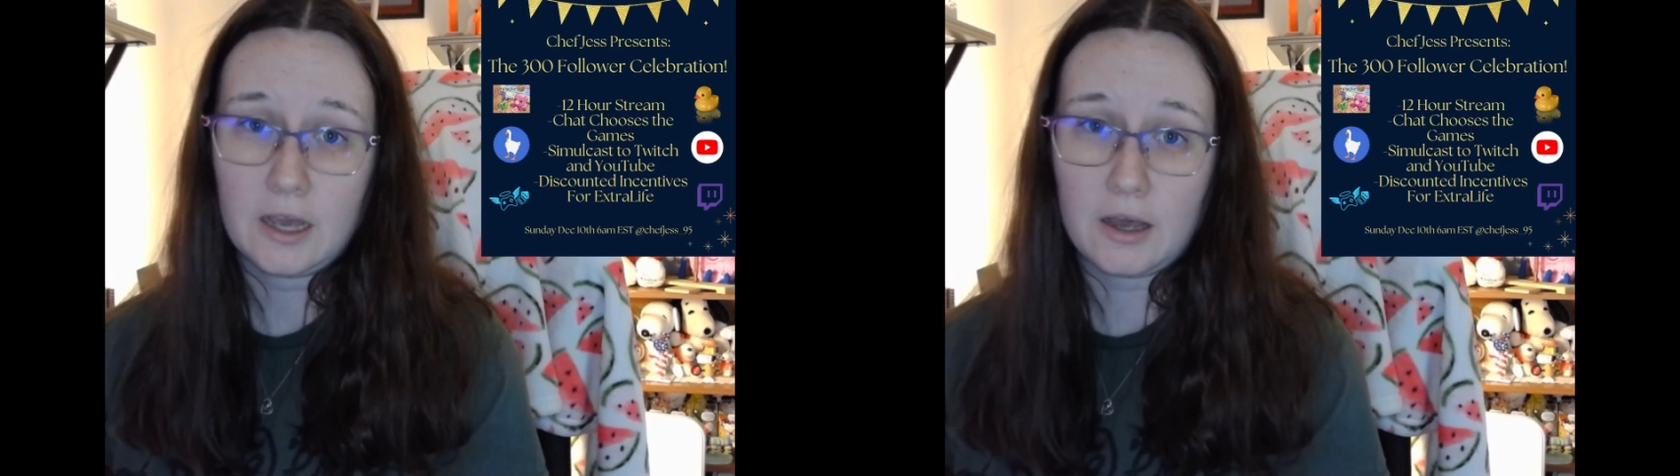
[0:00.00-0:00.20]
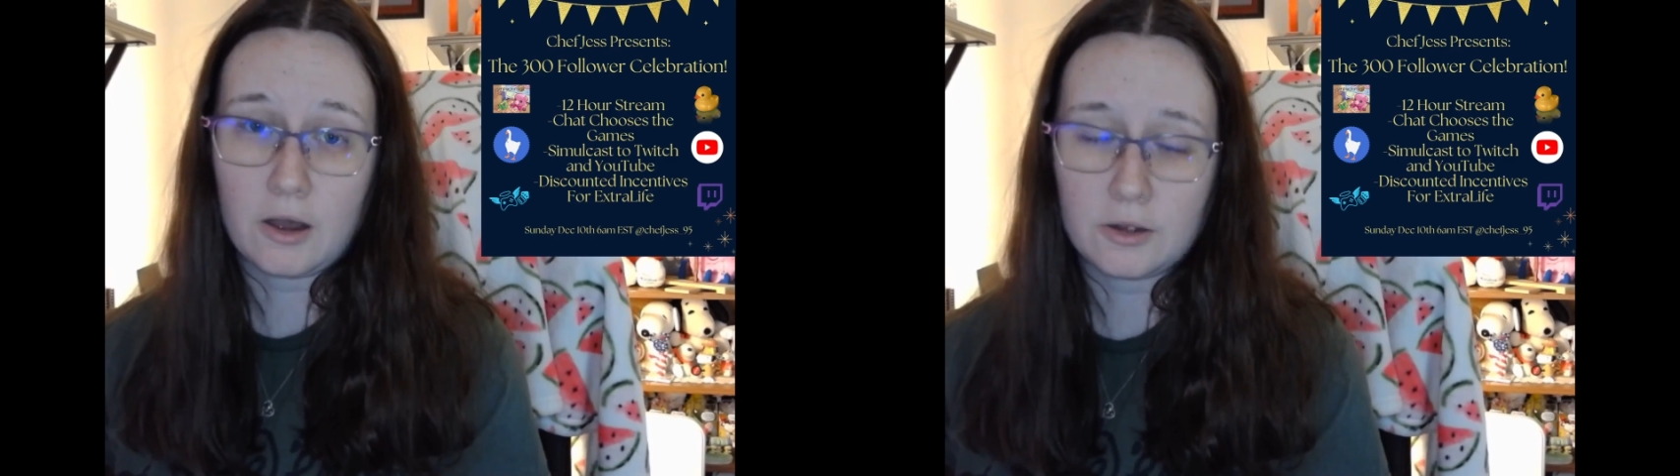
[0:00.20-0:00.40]

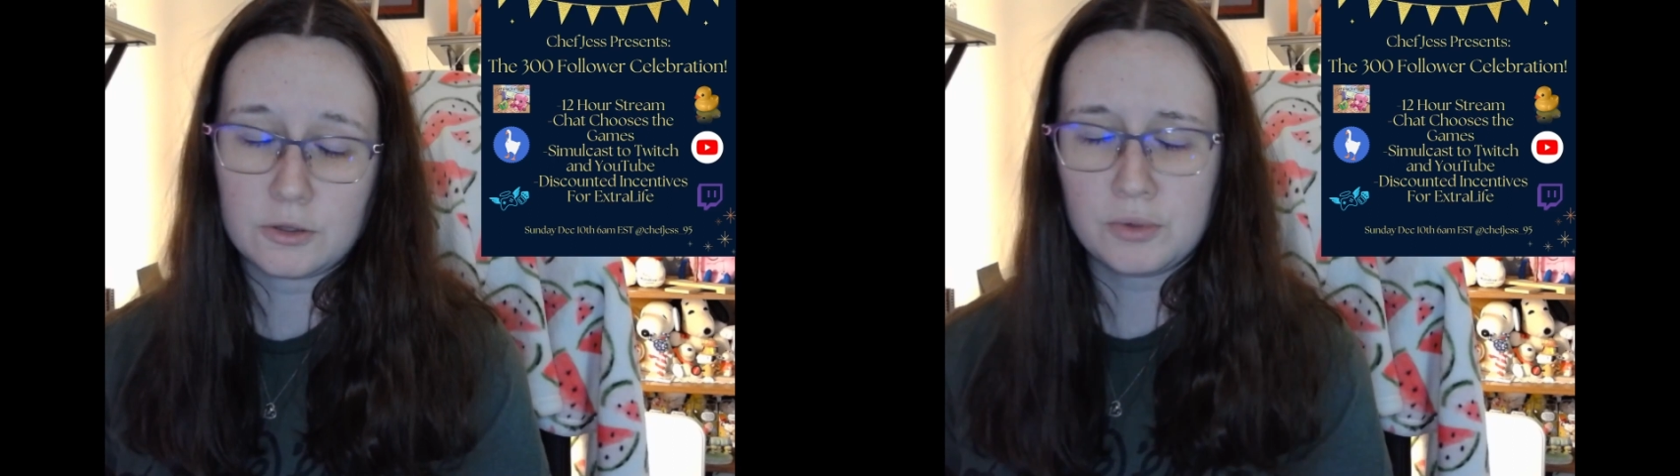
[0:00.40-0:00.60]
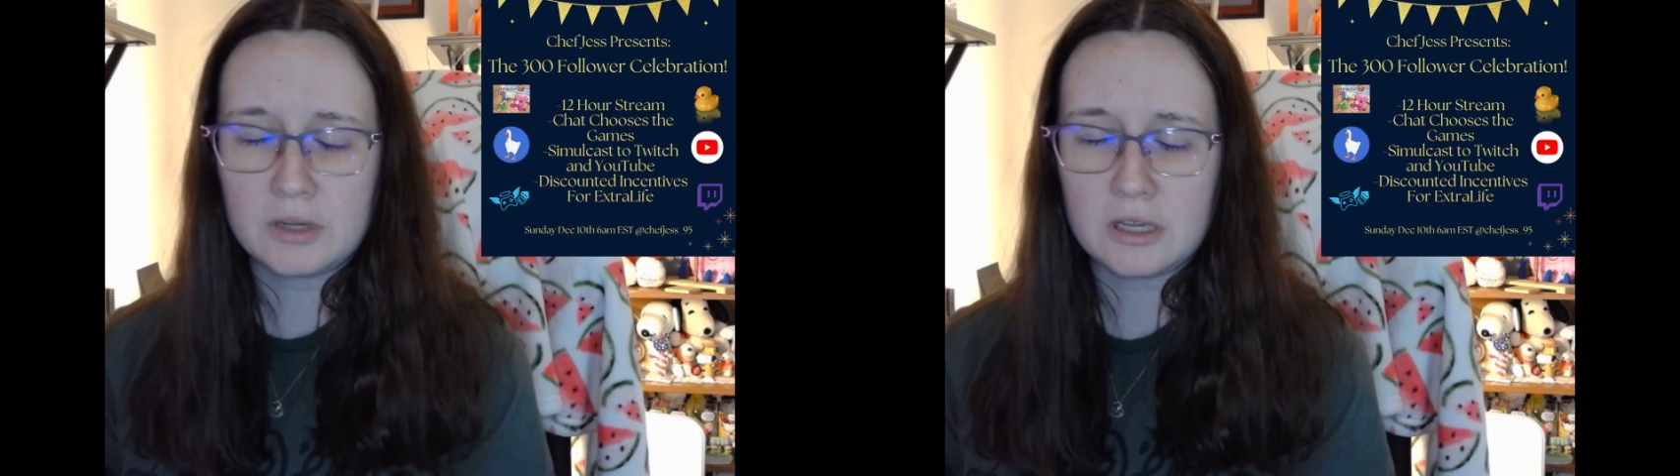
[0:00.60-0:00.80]
On
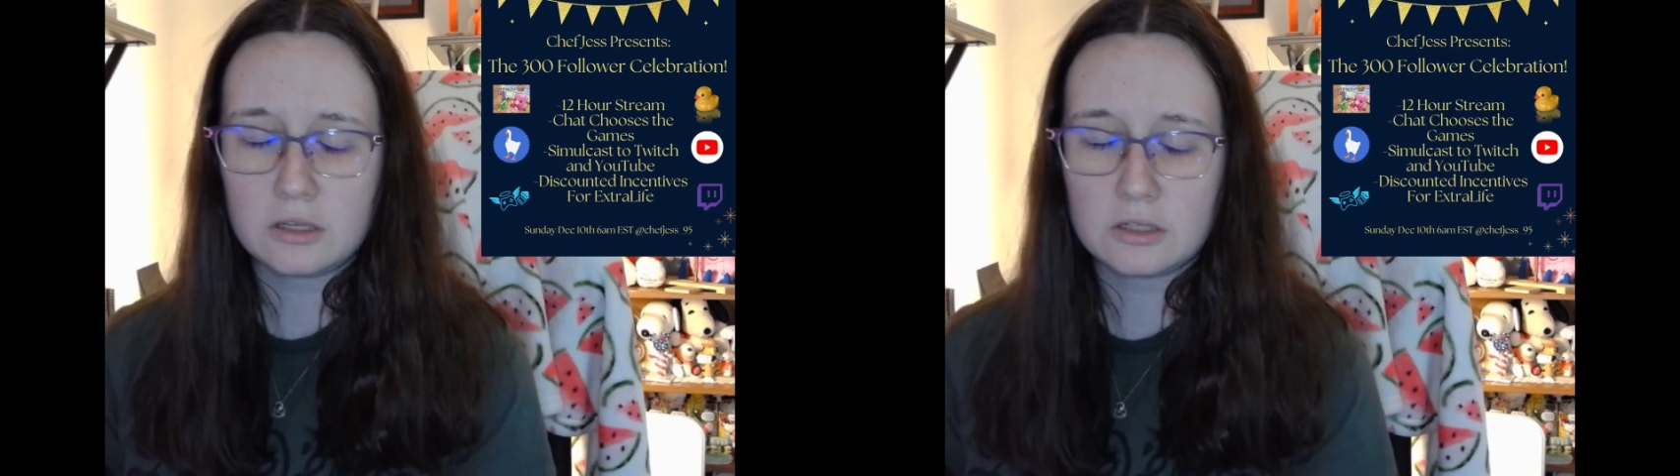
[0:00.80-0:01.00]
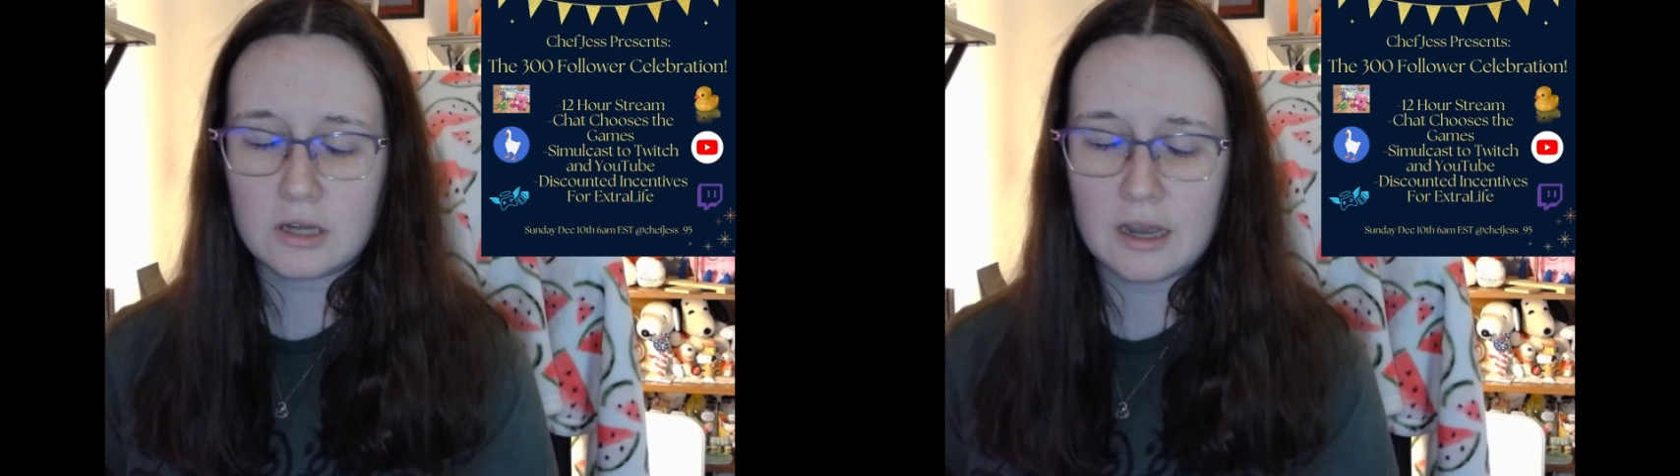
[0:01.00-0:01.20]

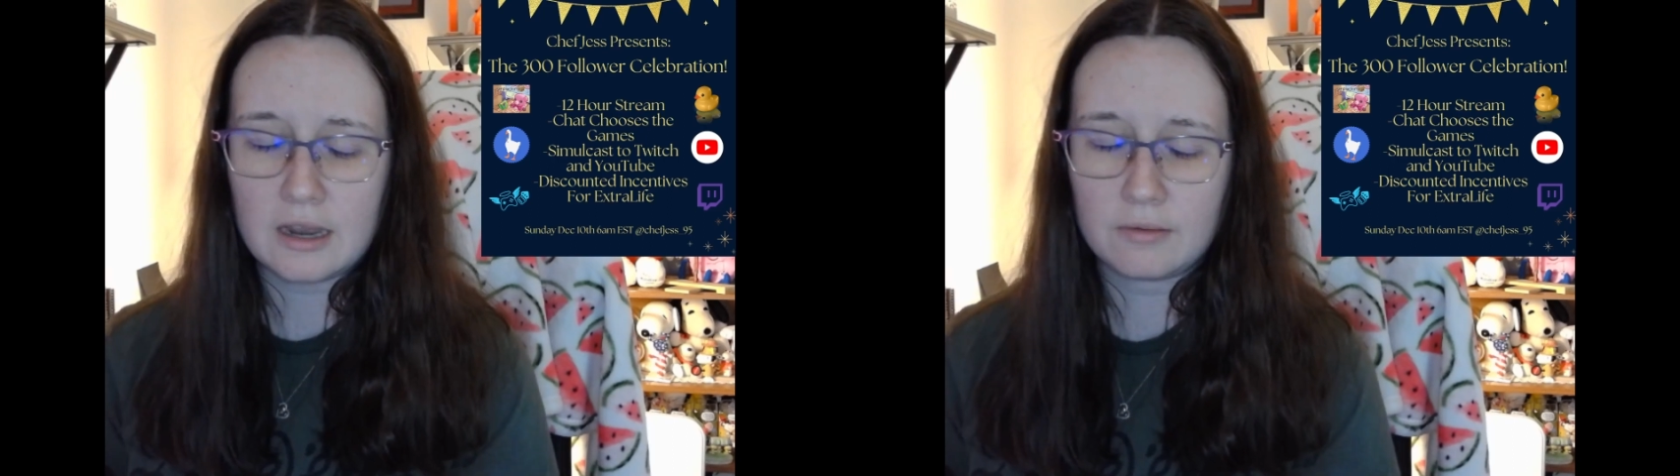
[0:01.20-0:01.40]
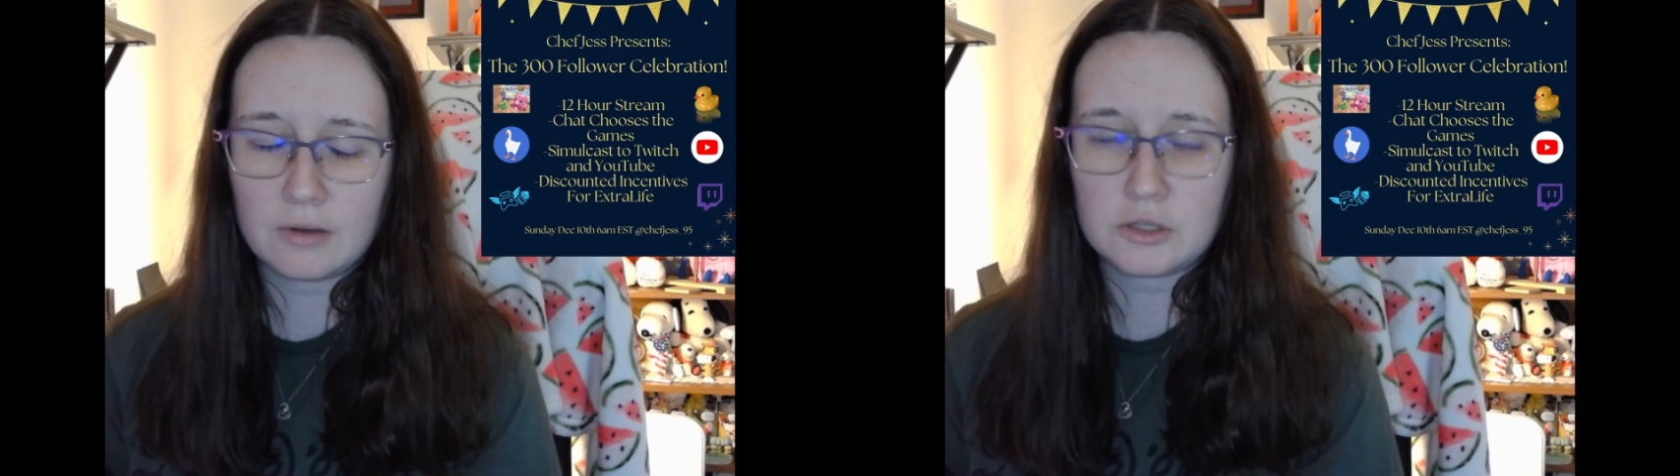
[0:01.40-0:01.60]
Twitch, I
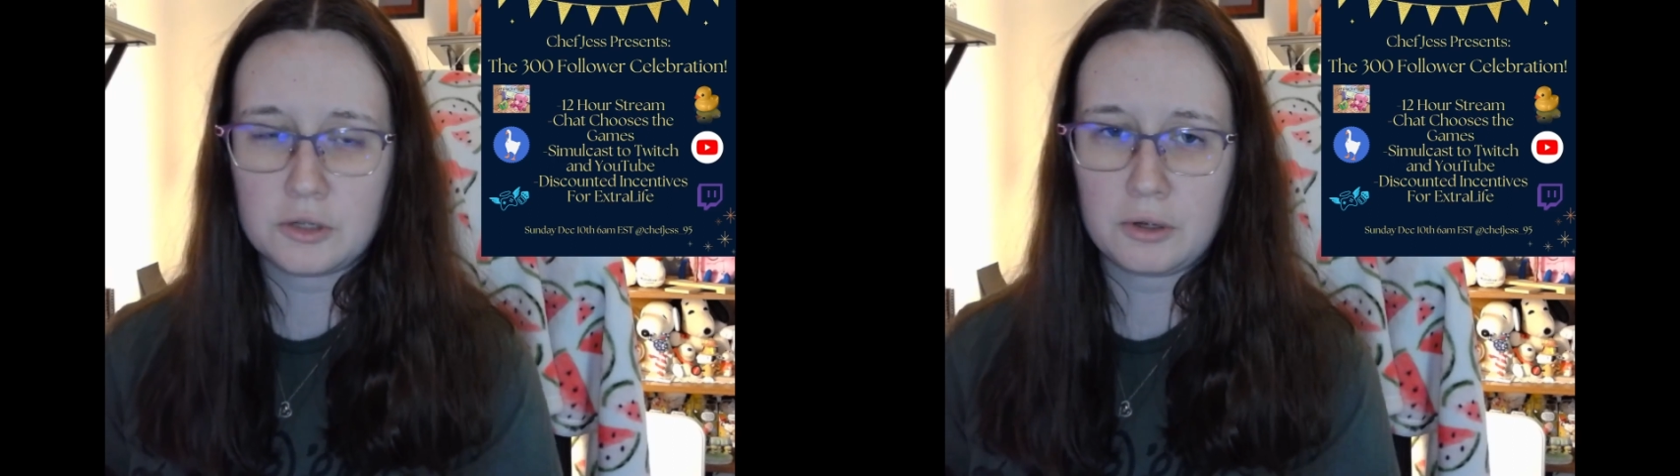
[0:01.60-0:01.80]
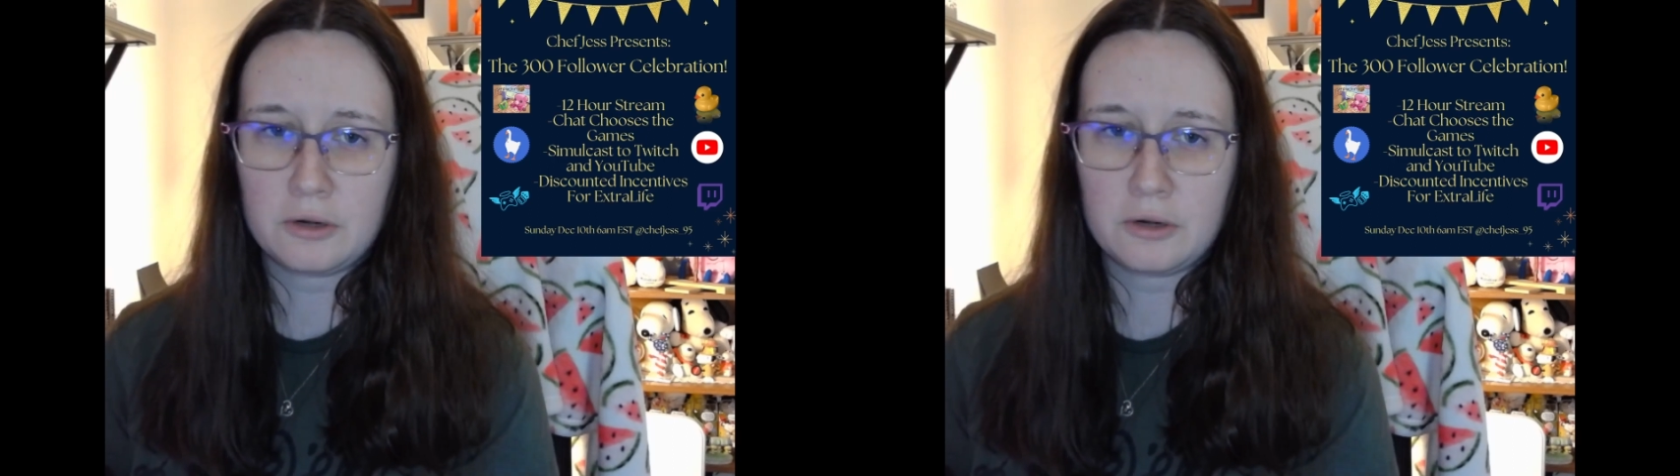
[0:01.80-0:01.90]
reached three